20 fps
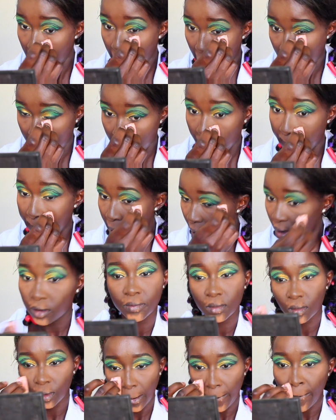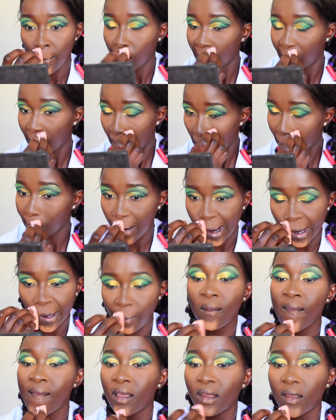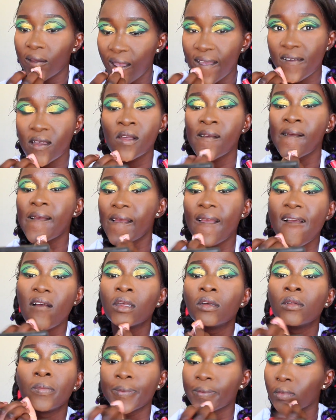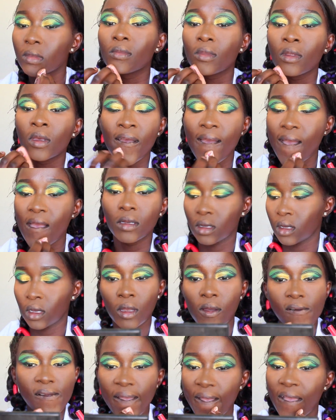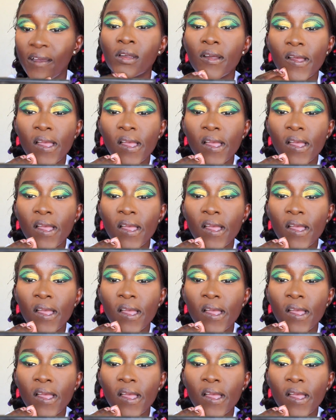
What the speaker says: So I put a lot of powder just